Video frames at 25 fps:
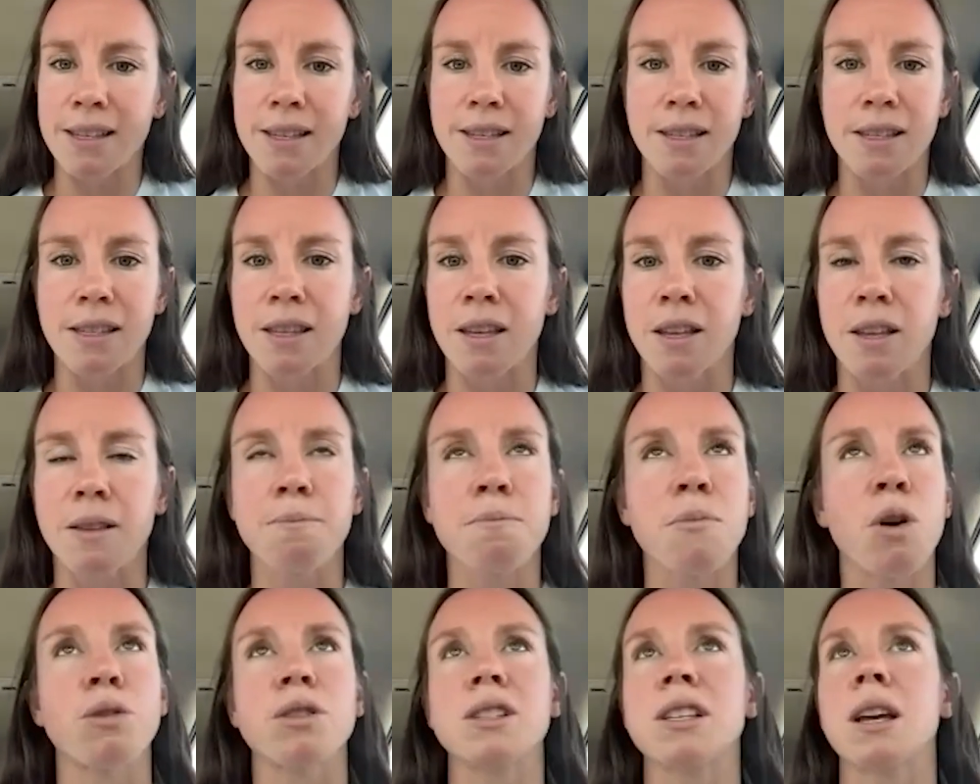It's the
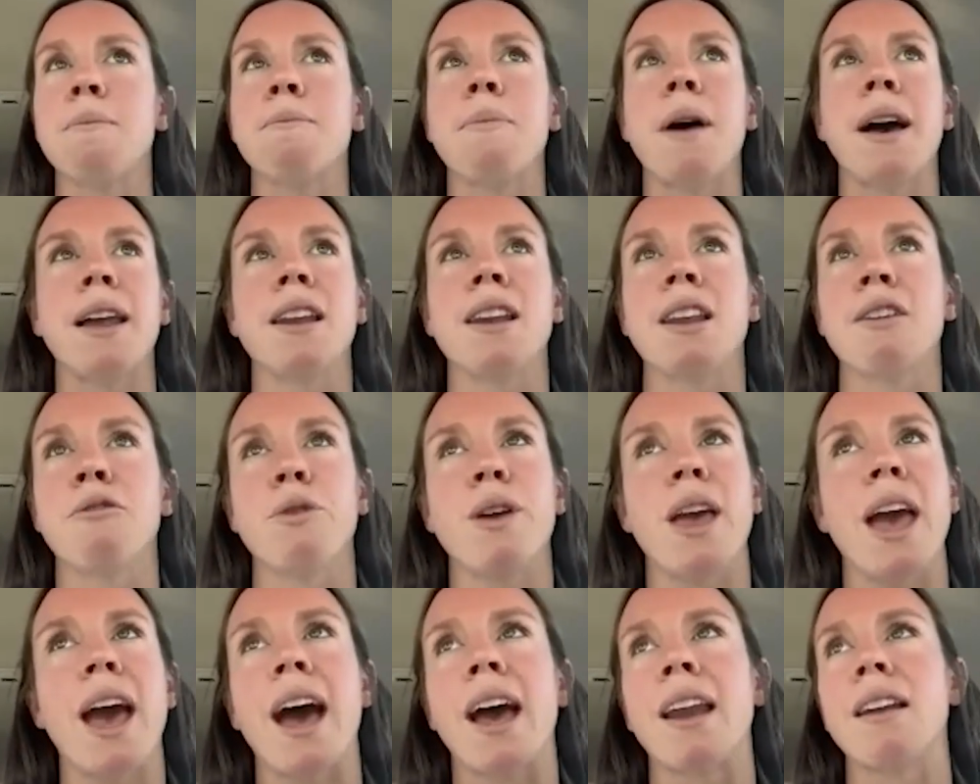most competitive.
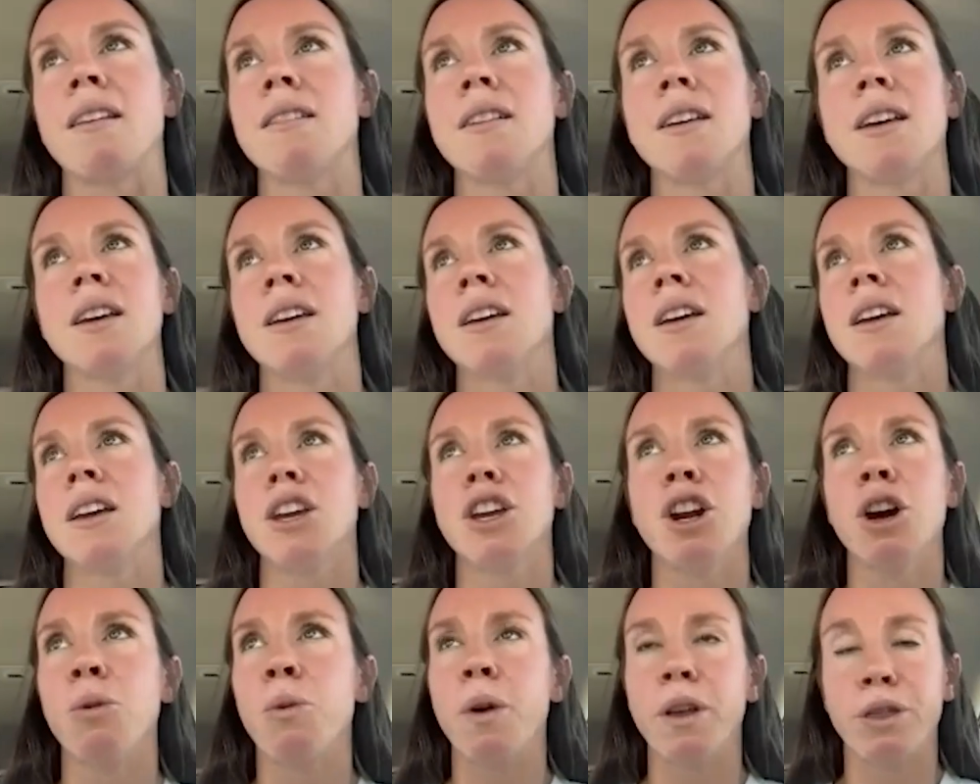We had
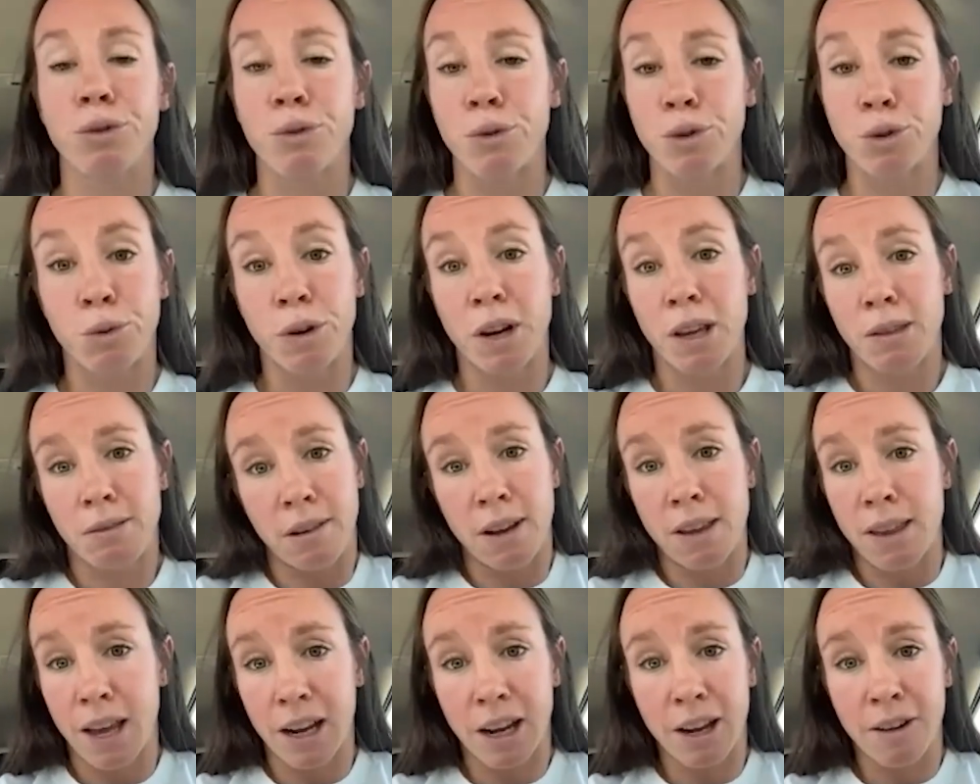1 through
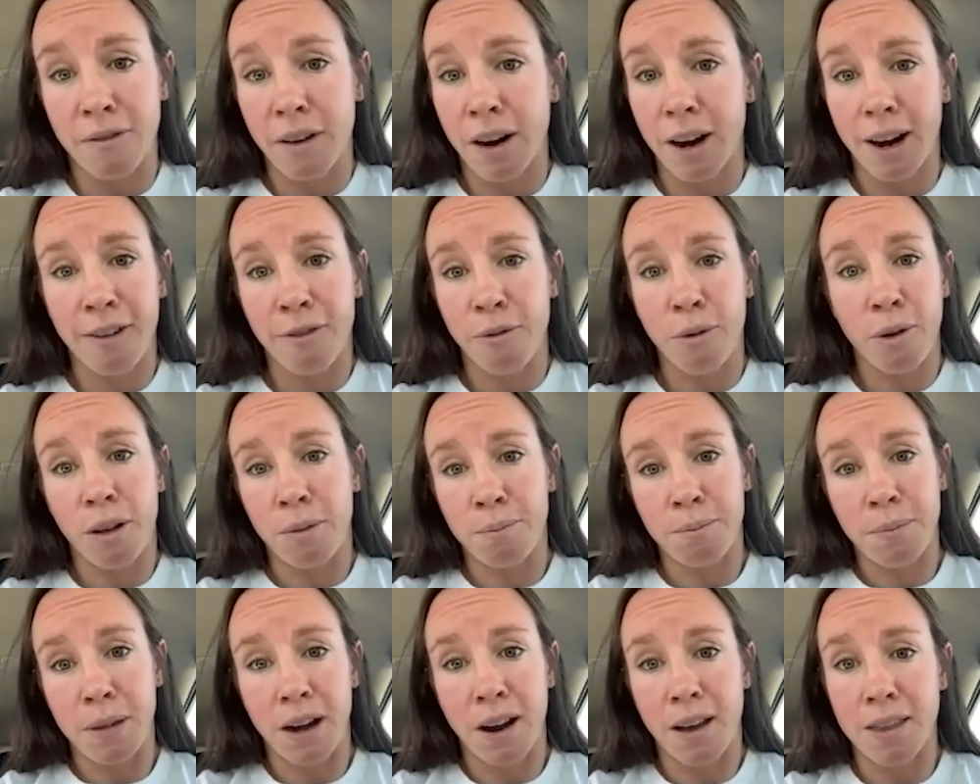23 that could very well
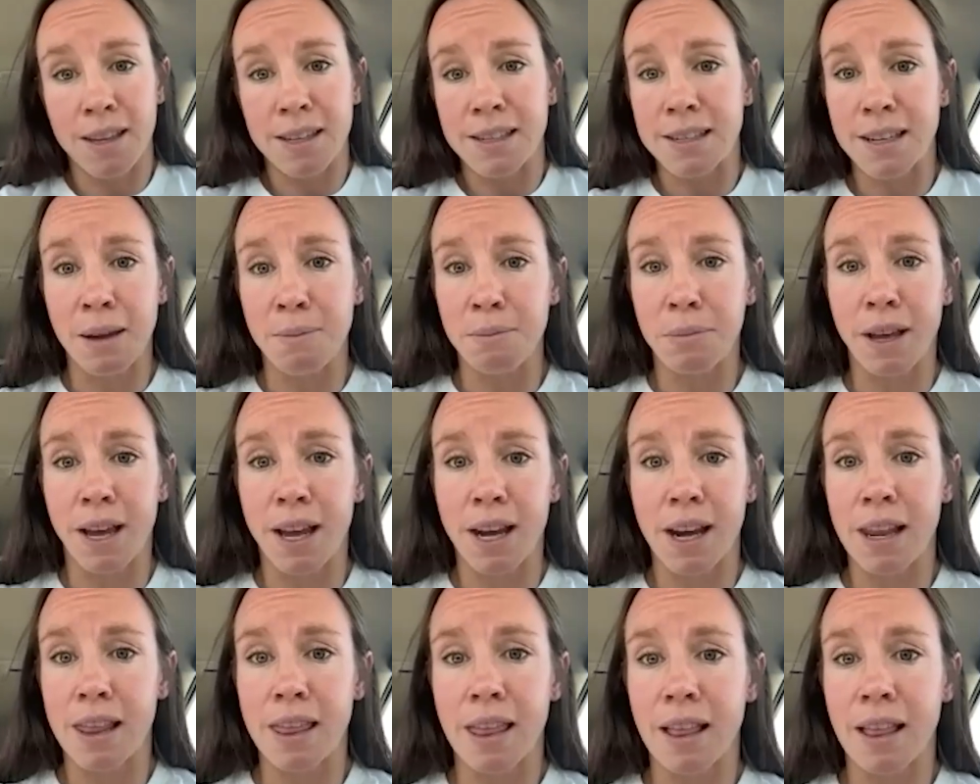have been on this team playing in the